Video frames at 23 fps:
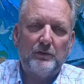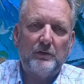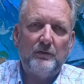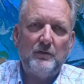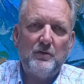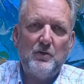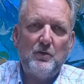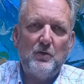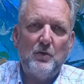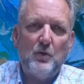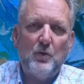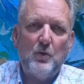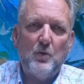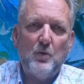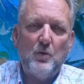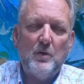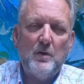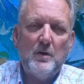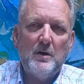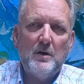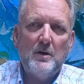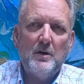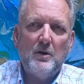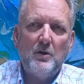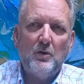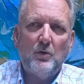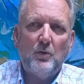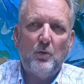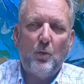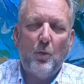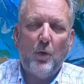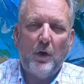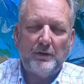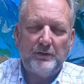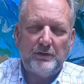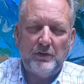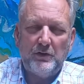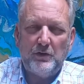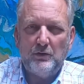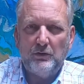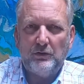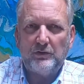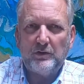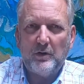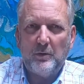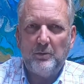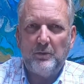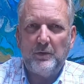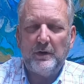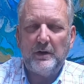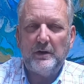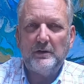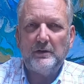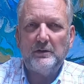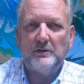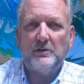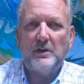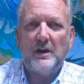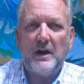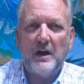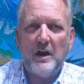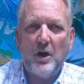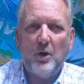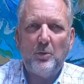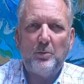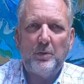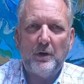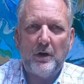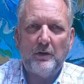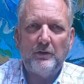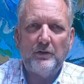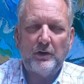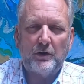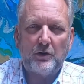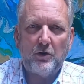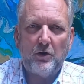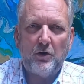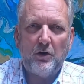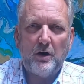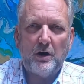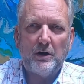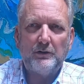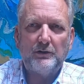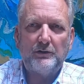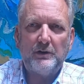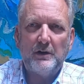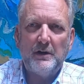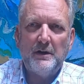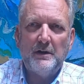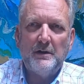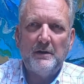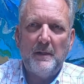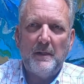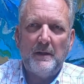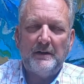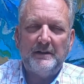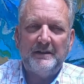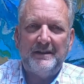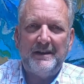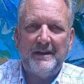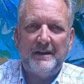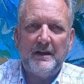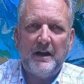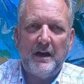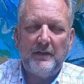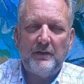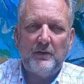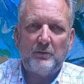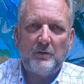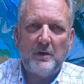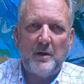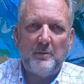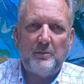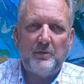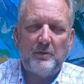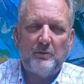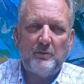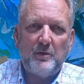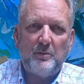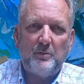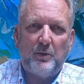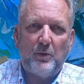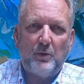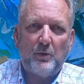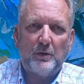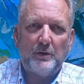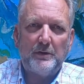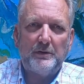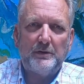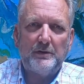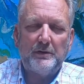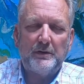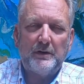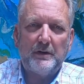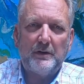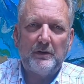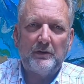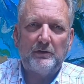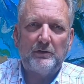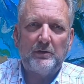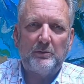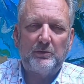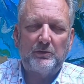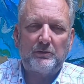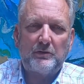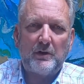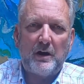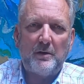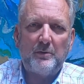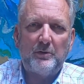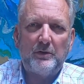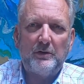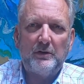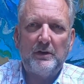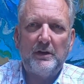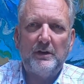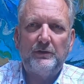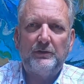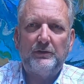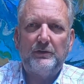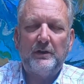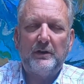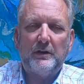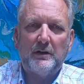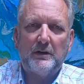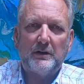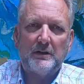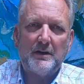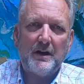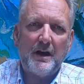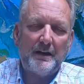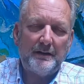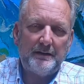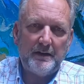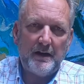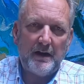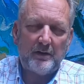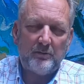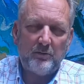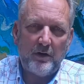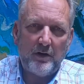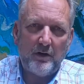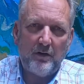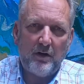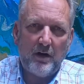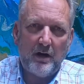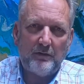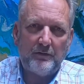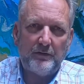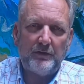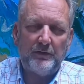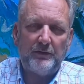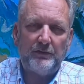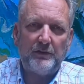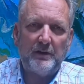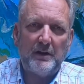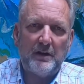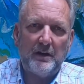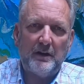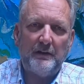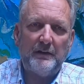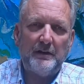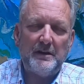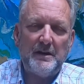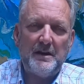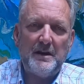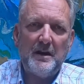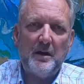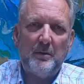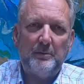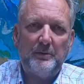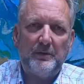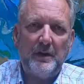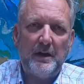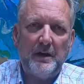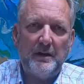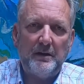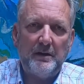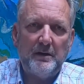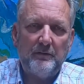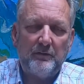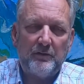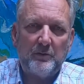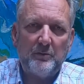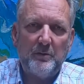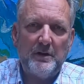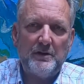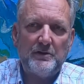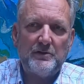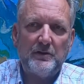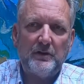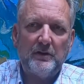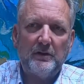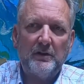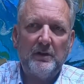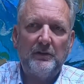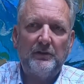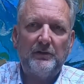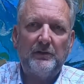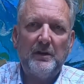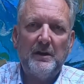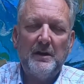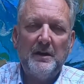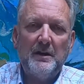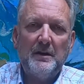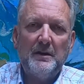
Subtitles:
of you who want to do something to help the cause, get on the Ramthun Report subscriber list, contact my office to get on the e-update information list.